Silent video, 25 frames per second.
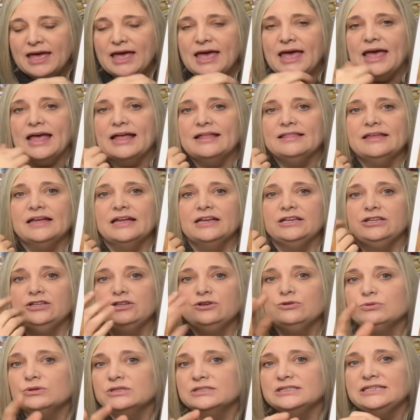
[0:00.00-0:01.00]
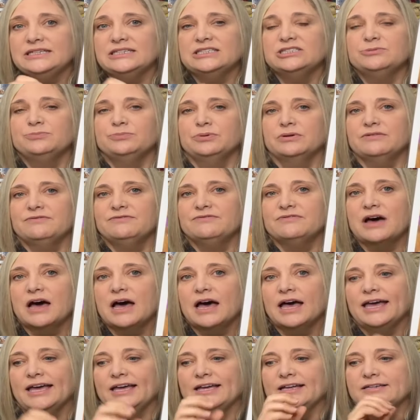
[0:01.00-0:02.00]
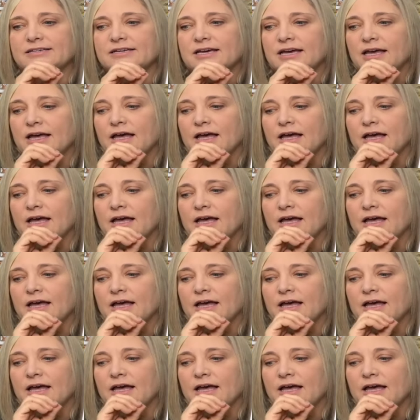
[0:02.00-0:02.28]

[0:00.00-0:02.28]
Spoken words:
and then you will need to provide